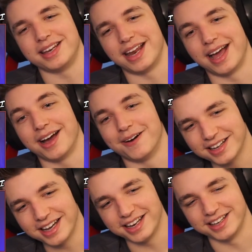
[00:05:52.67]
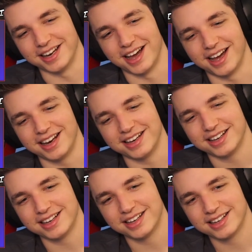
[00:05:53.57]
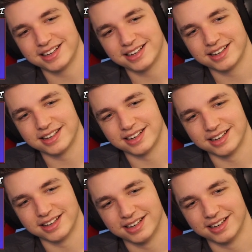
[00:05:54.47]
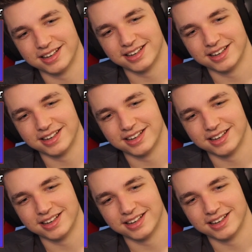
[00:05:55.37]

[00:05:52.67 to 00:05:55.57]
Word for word: now and not full metal.